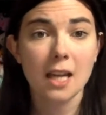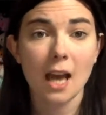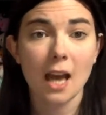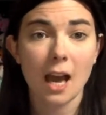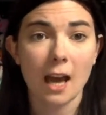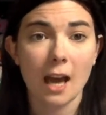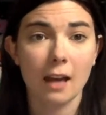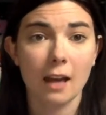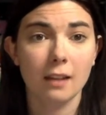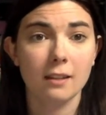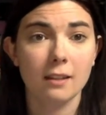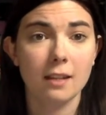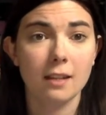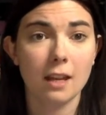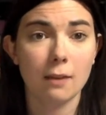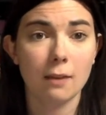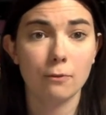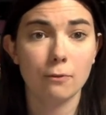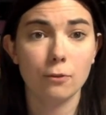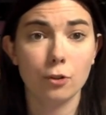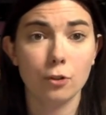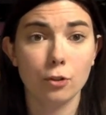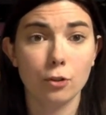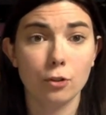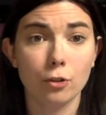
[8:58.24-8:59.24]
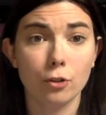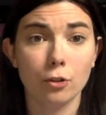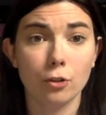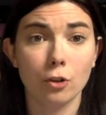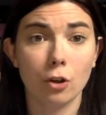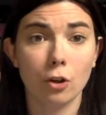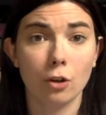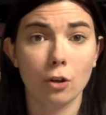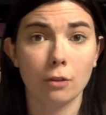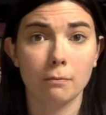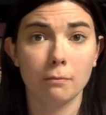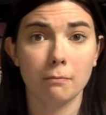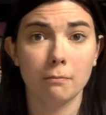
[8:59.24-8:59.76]
And if you do
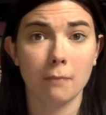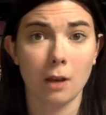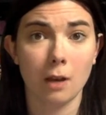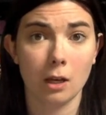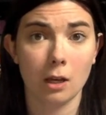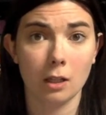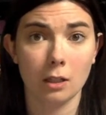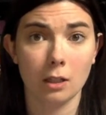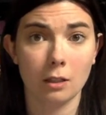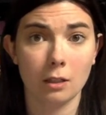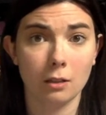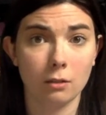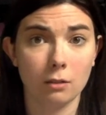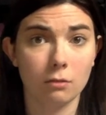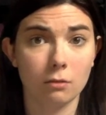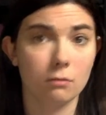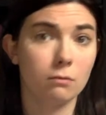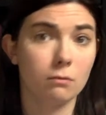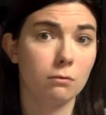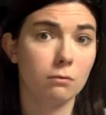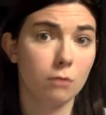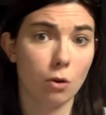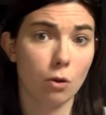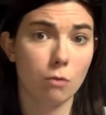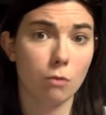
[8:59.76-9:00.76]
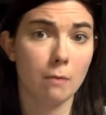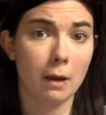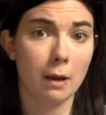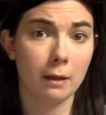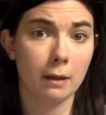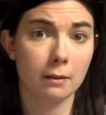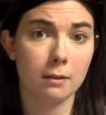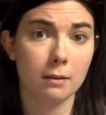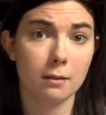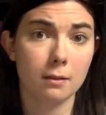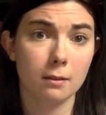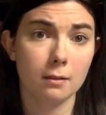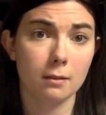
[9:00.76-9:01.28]
not mind
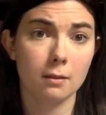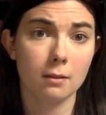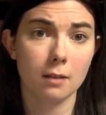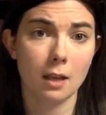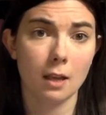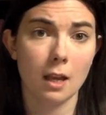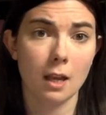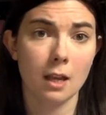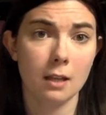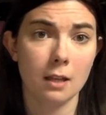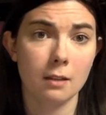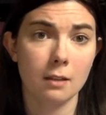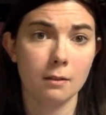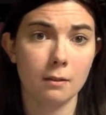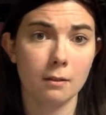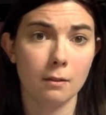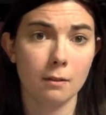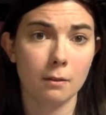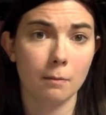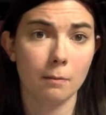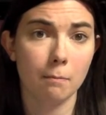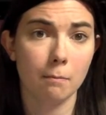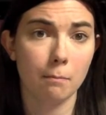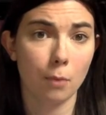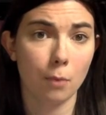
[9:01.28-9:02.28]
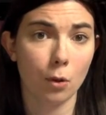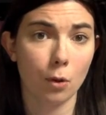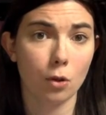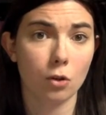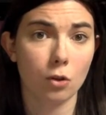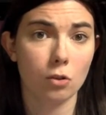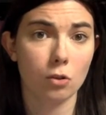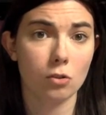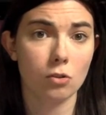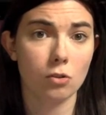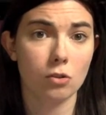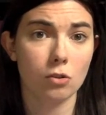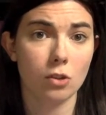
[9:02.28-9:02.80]
romance in
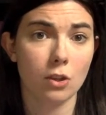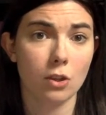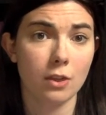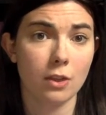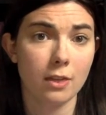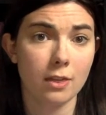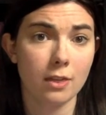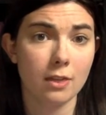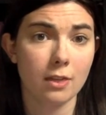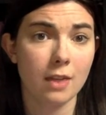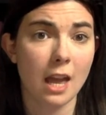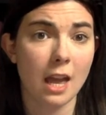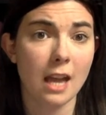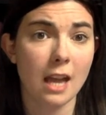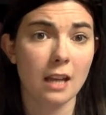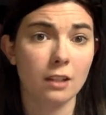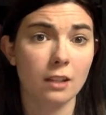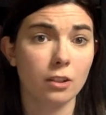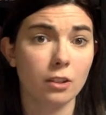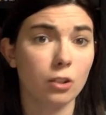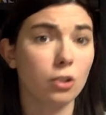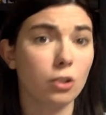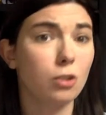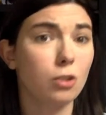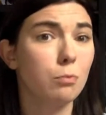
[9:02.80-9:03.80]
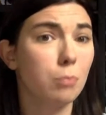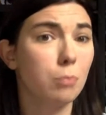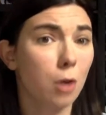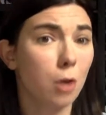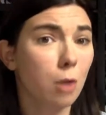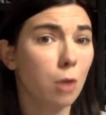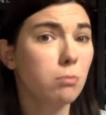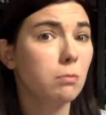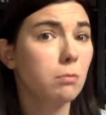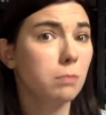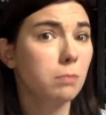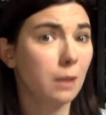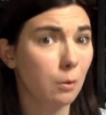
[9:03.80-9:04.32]
books, then you
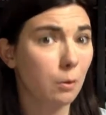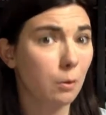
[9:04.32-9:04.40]
probably